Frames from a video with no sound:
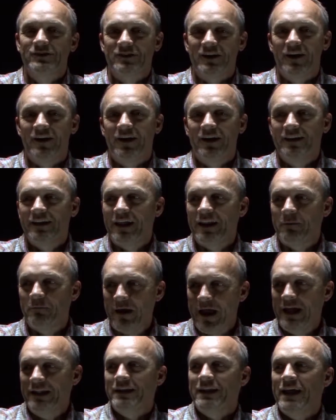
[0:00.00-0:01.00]
Exxon, that
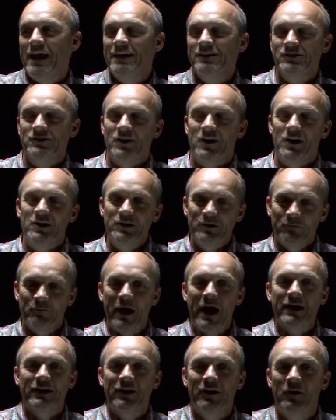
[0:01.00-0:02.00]
abandoned Exxon,
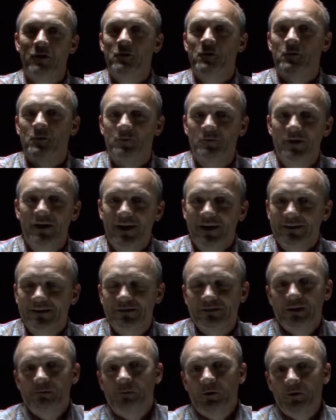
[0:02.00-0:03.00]
back home
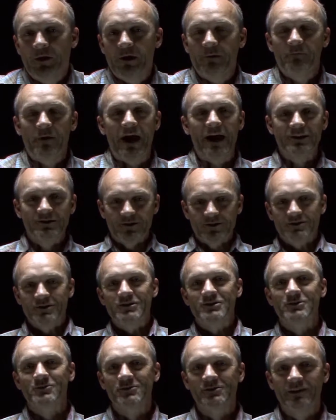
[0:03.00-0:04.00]
to sleep on that mattress
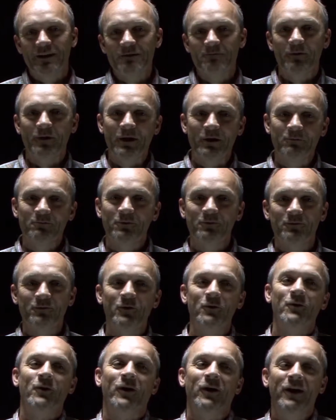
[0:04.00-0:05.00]
that you were sleeping on
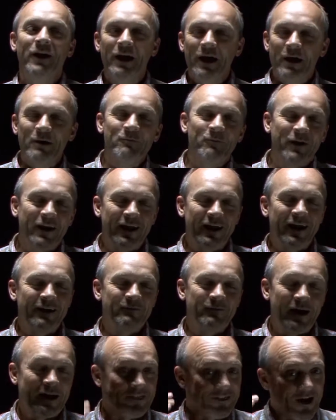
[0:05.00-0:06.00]
before. But
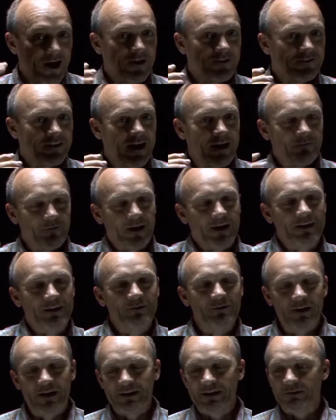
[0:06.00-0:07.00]
I thought that, but I
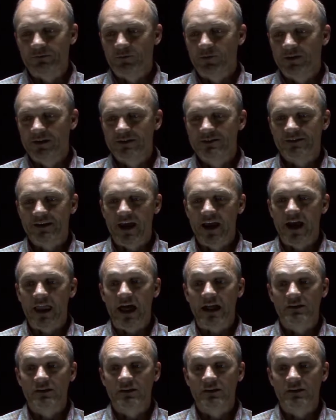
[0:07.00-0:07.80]
didn't really say it.